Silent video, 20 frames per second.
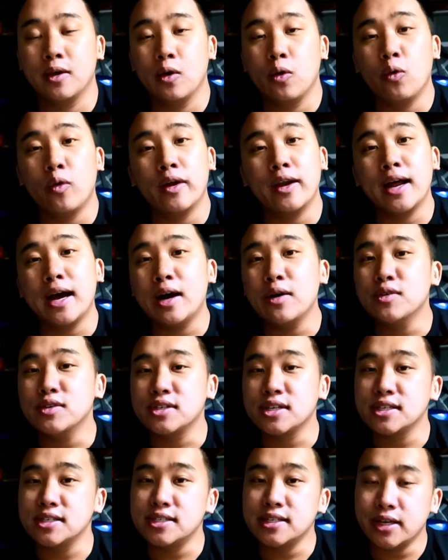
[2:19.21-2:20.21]
when I was
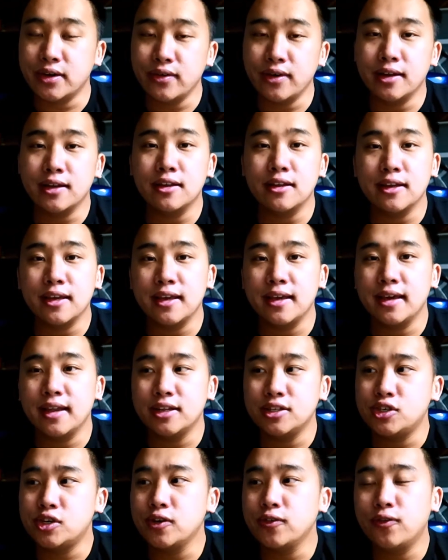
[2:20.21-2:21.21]
considering looking at
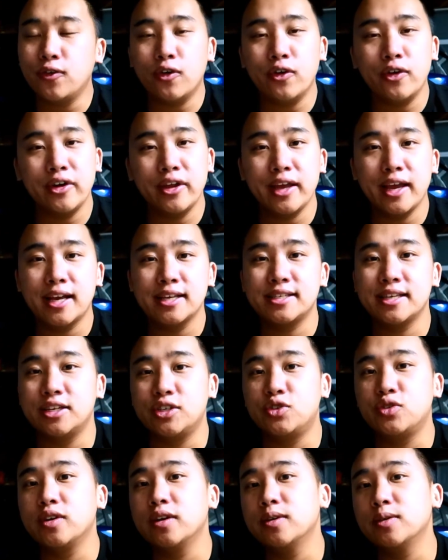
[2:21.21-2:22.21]
a 240 as a
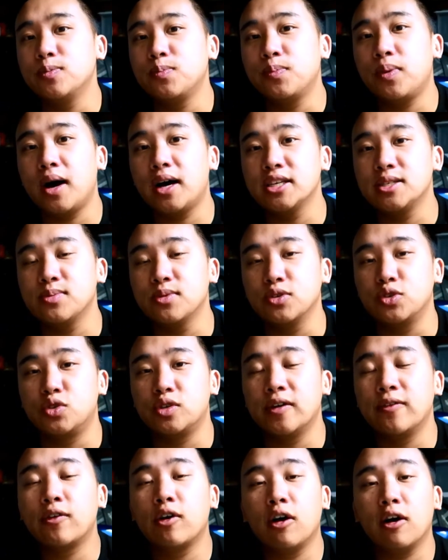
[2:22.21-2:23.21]
possible
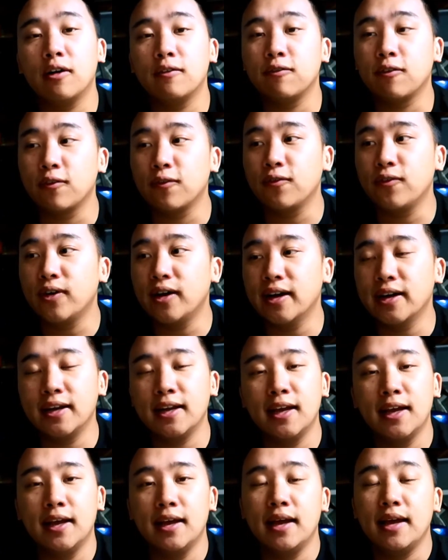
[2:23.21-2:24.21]
drift car for
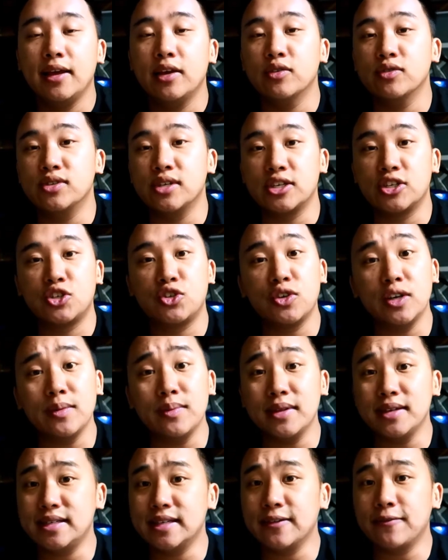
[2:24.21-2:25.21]
fun, it was
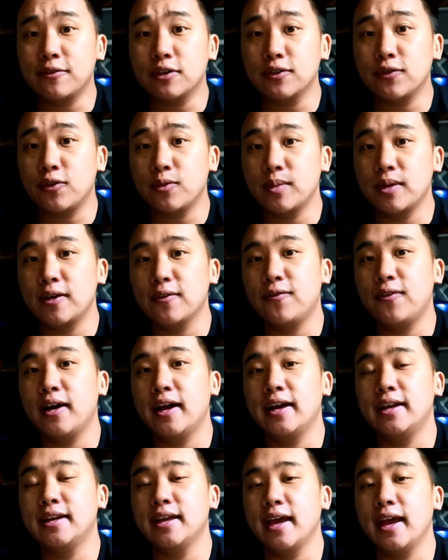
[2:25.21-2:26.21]
extremely difficult for me to
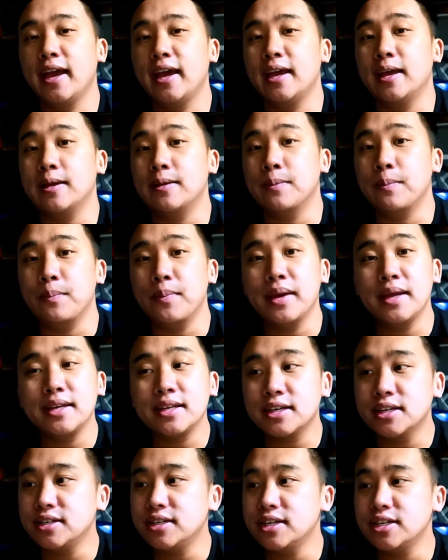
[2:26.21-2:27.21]
find a mint
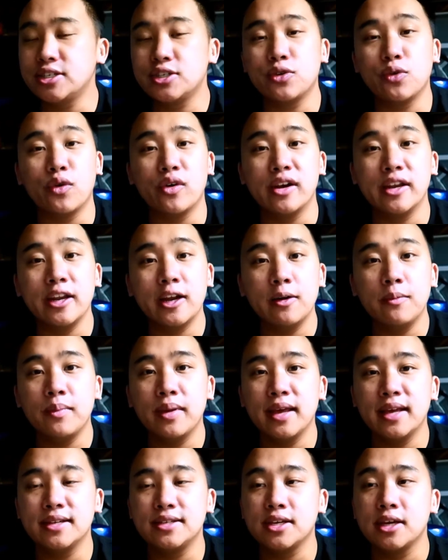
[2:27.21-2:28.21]
condition or near
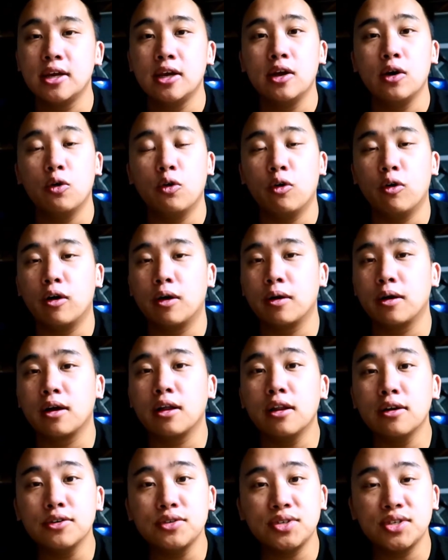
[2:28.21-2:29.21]
mint or
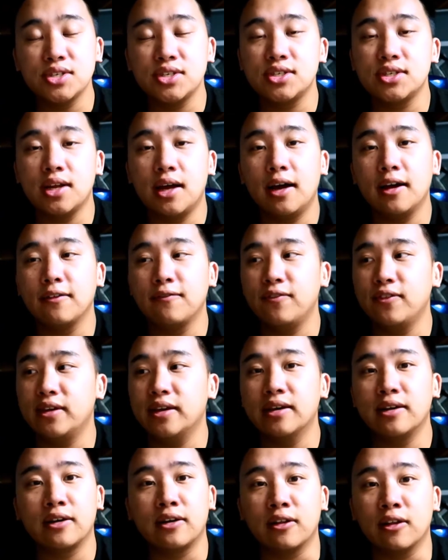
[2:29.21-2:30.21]
close to stock
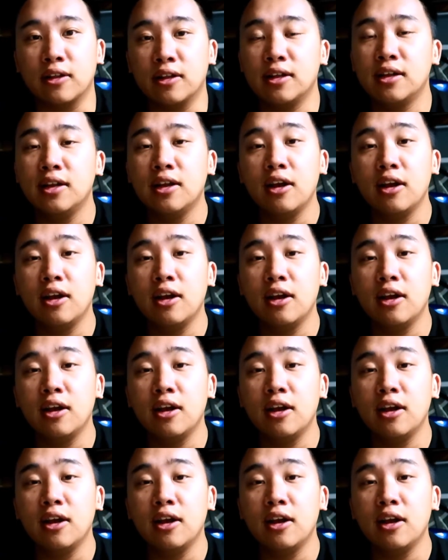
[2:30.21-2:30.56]
vehicle.